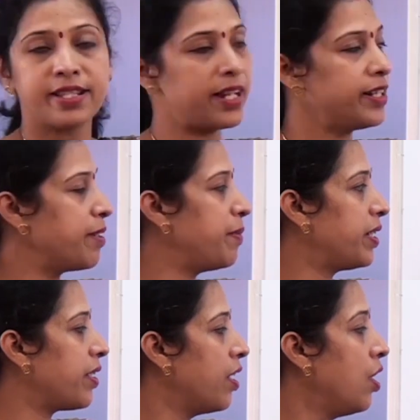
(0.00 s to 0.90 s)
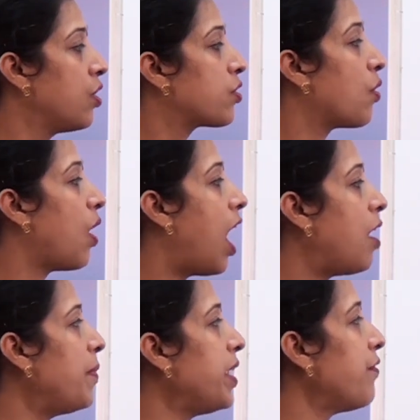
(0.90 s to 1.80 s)
centimeter. So
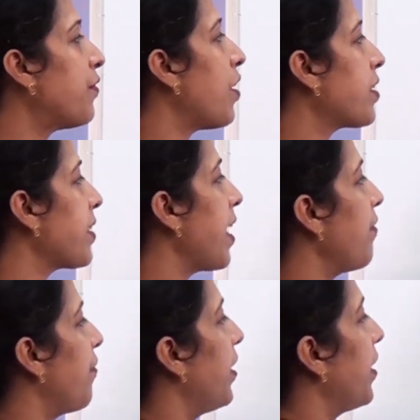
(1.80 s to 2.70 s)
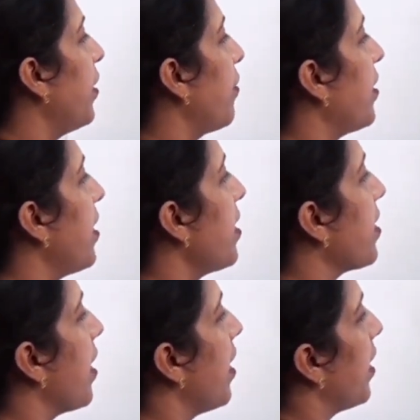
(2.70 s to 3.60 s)
how many frogs can fit into
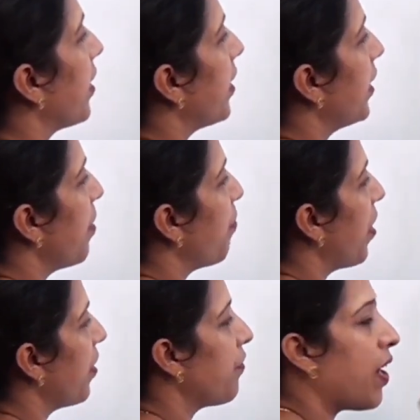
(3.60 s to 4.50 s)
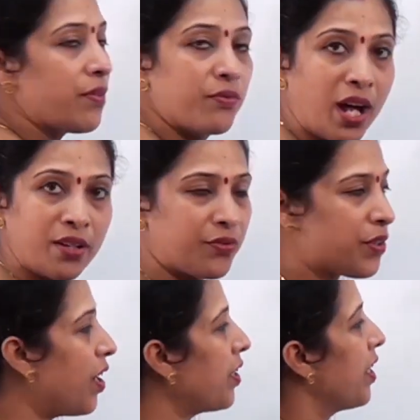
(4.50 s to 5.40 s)
this? 30.5 one
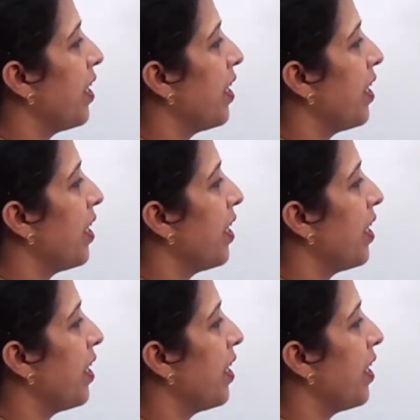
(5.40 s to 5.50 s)
frog,